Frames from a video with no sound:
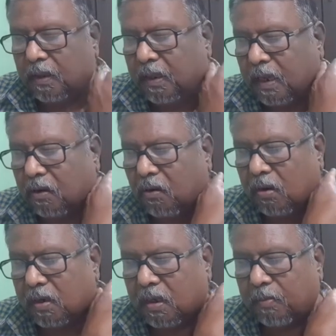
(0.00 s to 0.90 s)
They are
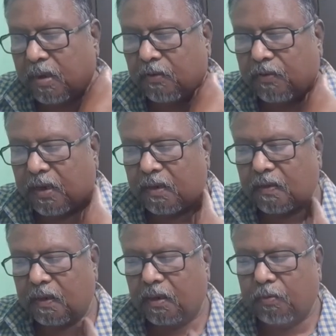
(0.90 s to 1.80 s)
called seminiferous
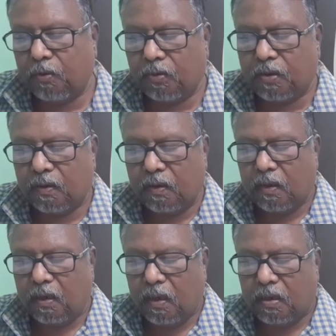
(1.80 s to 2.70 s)
tubules.
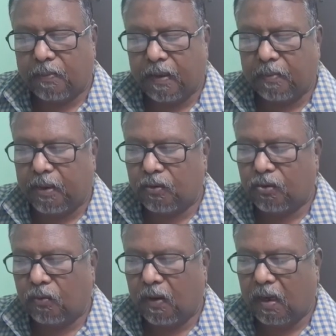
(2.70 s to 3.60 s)

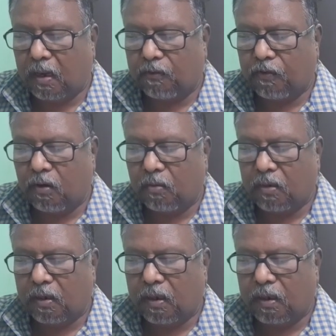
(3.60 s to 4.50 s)
Spermatozoa are
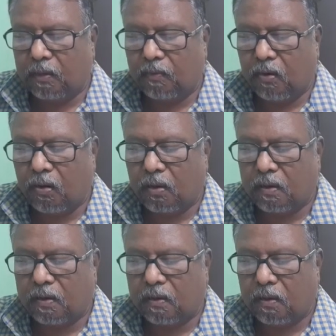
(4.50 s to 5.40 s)
formed in the
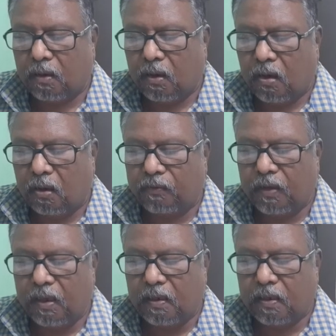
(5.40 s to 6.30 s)
walls of
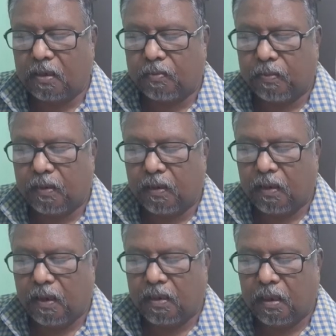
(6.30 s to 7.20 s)
these
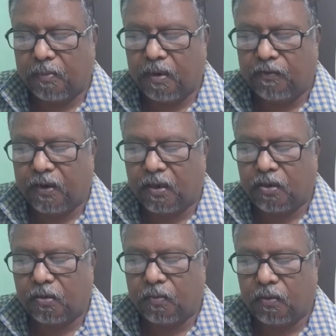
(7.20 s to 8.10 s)

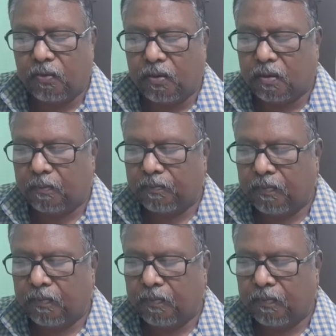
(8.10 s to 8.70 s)
seminiferous tubules.